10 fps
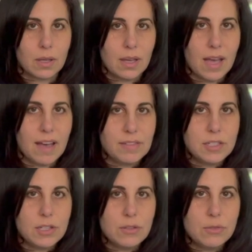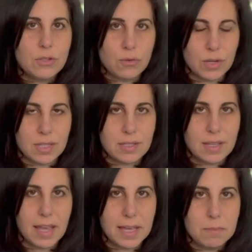Having to use treats
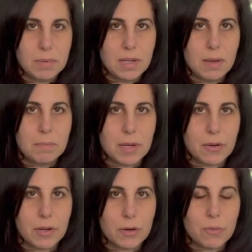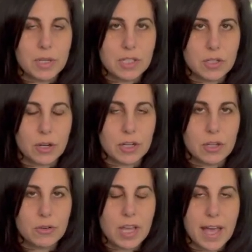can be a barrier when starting
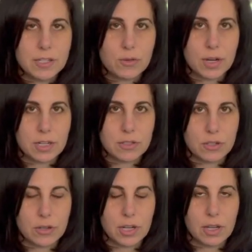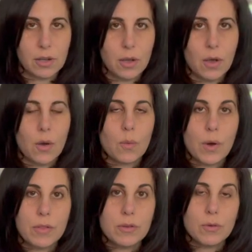your cat training journey.
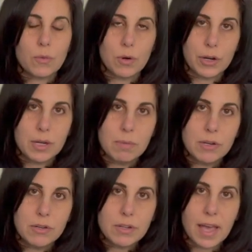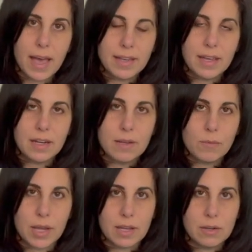Whether you're worried about your cat gaining
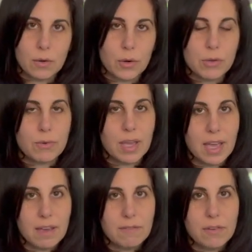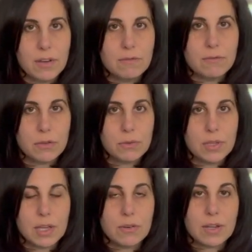weight or you can't find food
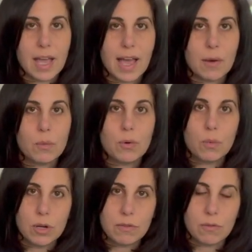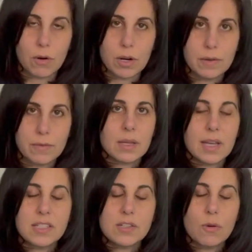that your cat will work for,
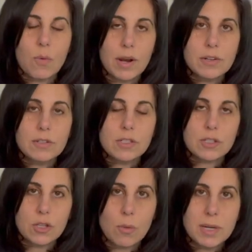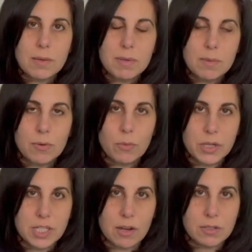it's no wonder so many people
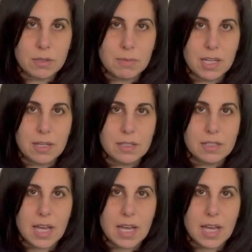reach out to me to